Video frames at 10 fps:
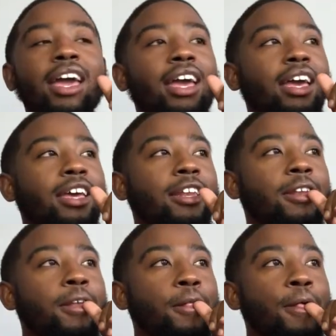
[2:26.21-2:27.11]

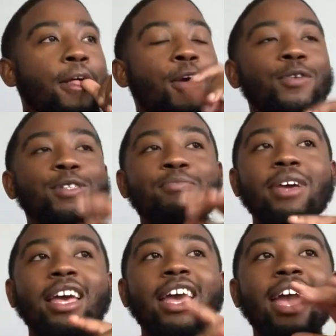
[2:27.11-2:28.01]
And it was
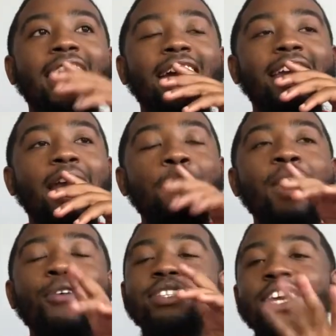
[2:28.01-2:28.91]
me and I'm
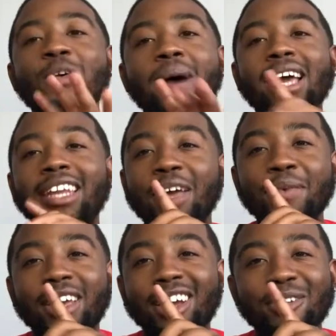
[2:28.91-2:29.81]
not gonna say nobody
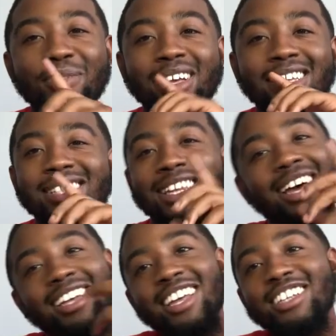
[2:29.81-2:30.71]
name in here because
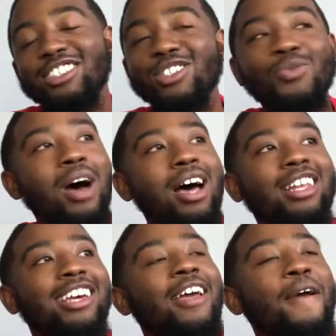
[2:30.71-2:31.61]
like that's just wild.